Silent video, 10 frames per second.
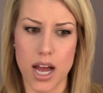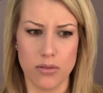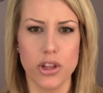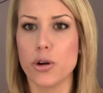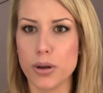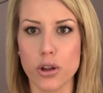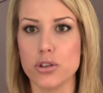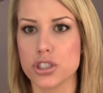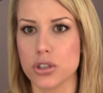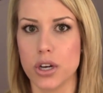a little bit of
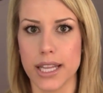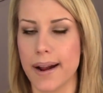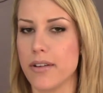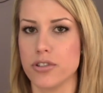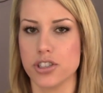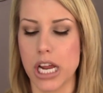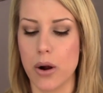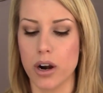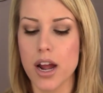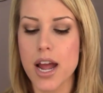lotion on like after the
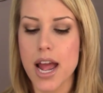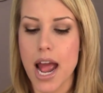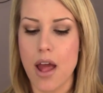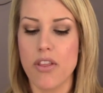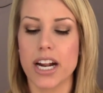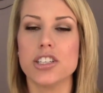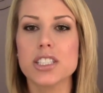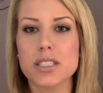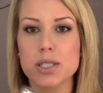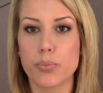shower, and then I
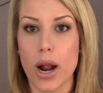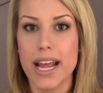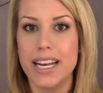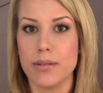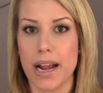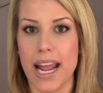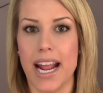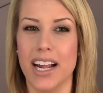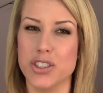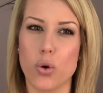just spray it in my
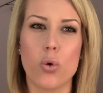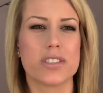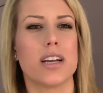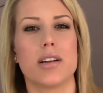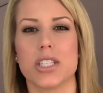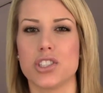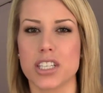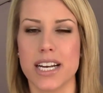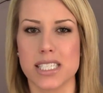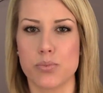hand, or sometimes I'll
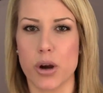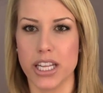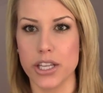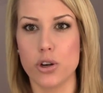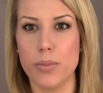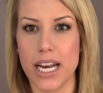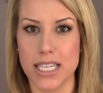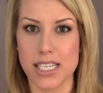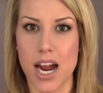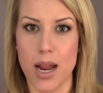just kind of spray a little bit
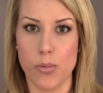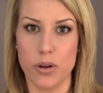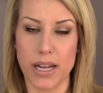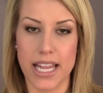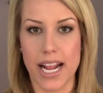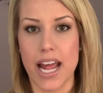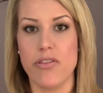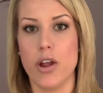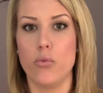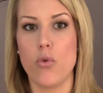at a time on my leg
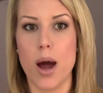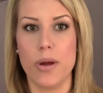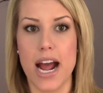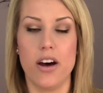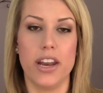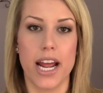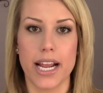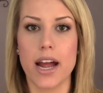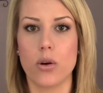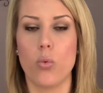and then rub it out, and I
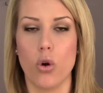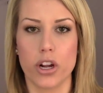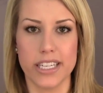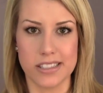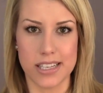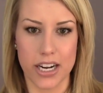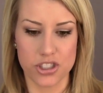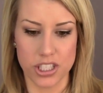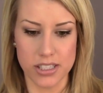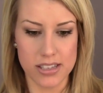kind of work in
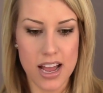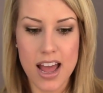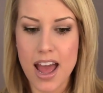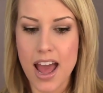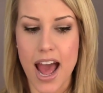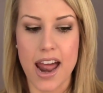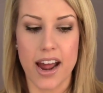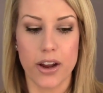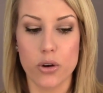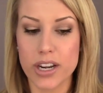sections. And
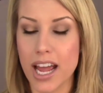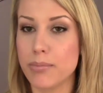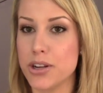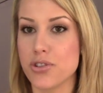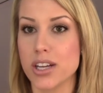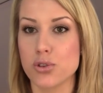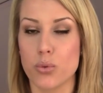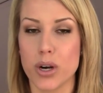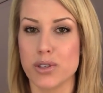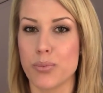I already had my dress
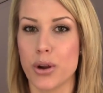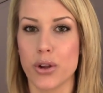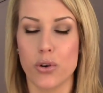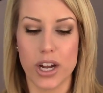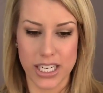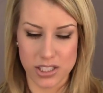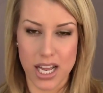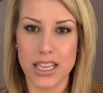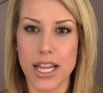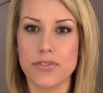on when I was putting it on. I just
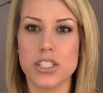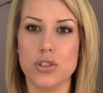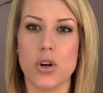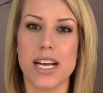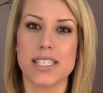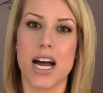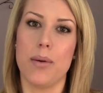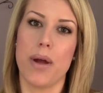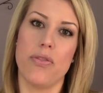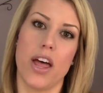kind of lifted the dress
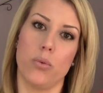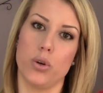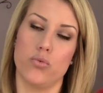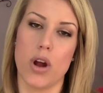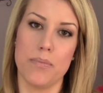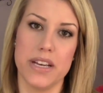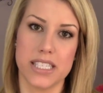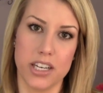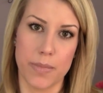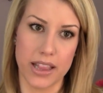up and then would rub
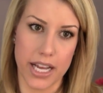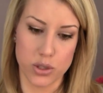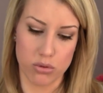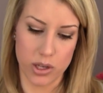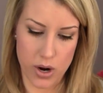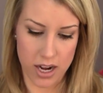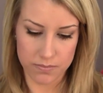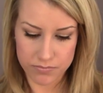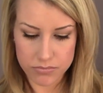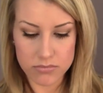this into my legs really
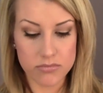well.